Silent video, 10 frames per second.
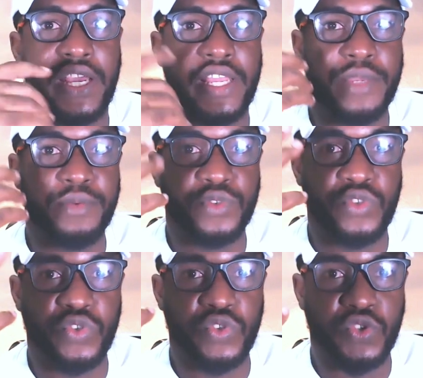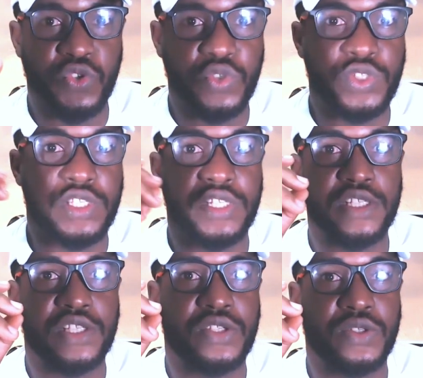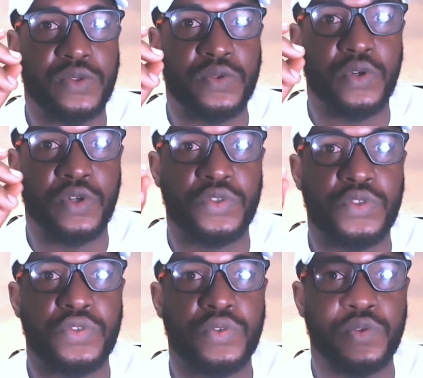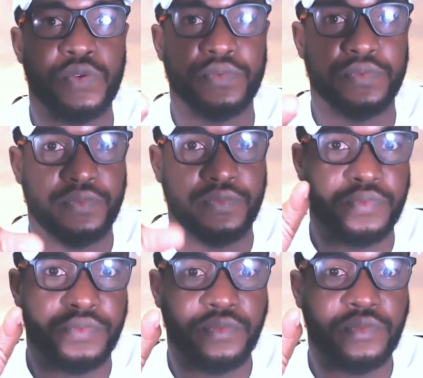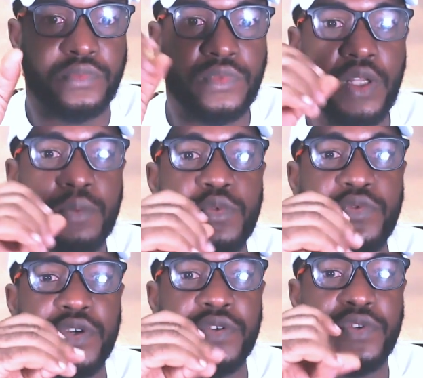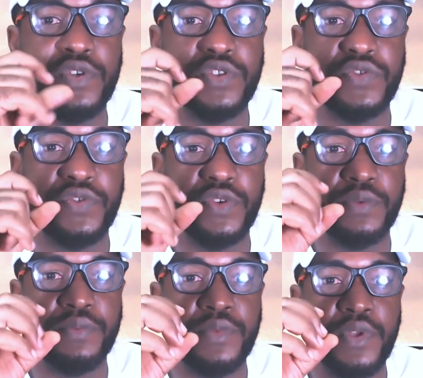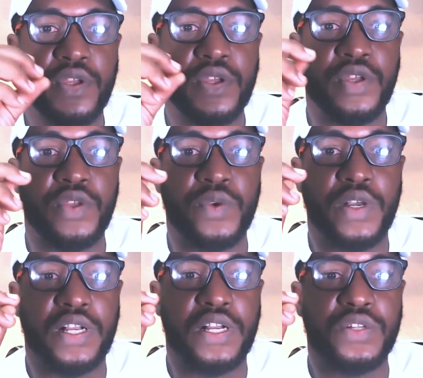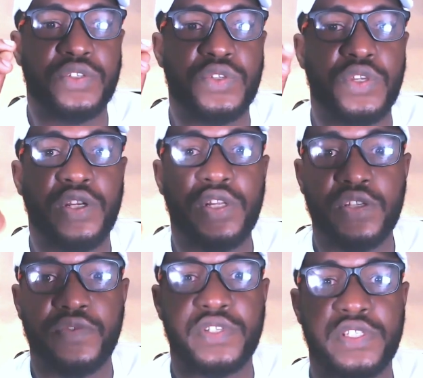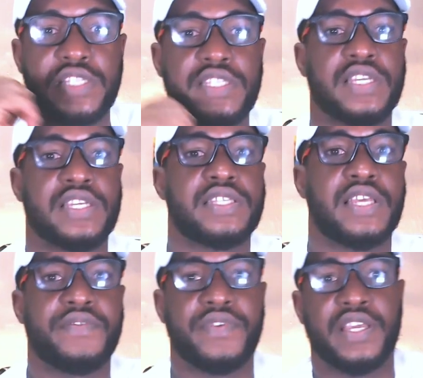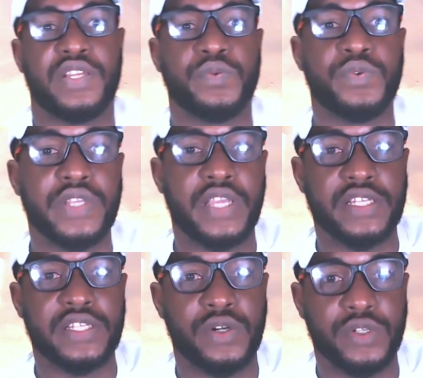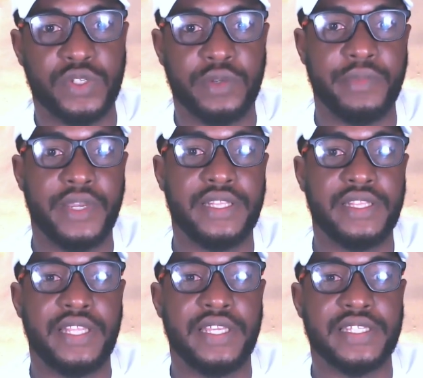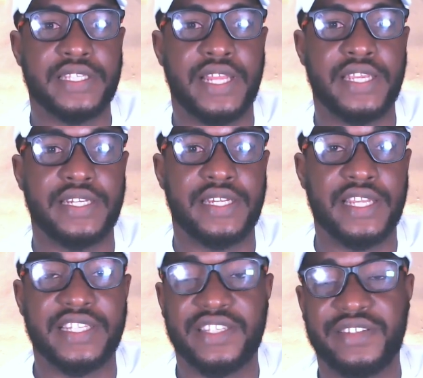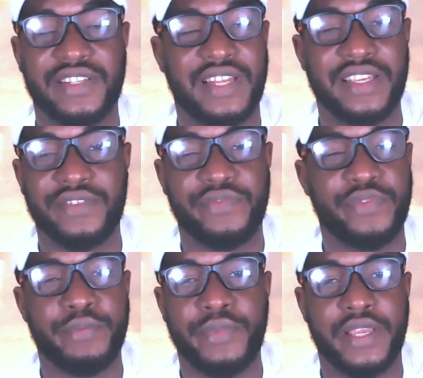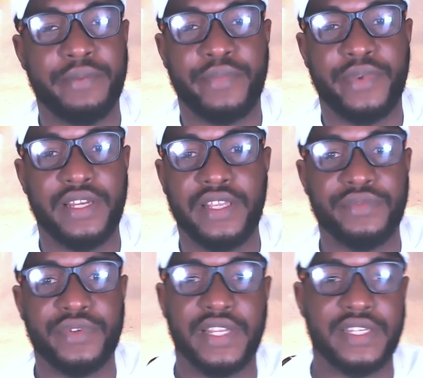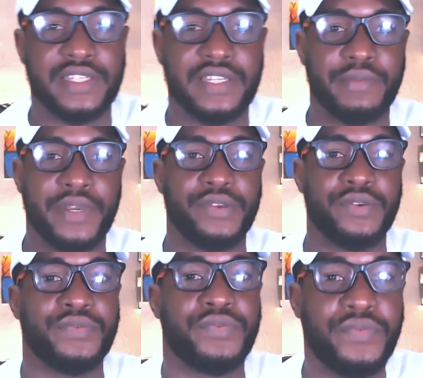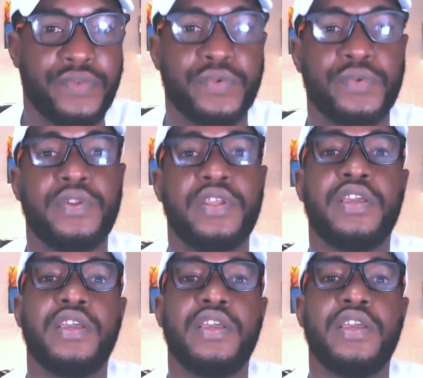they are able to use this to also move your funds from your account. So a lot of us are tech savvy and won't get caught up by things like that. Like for me, I barely even answer my own phone.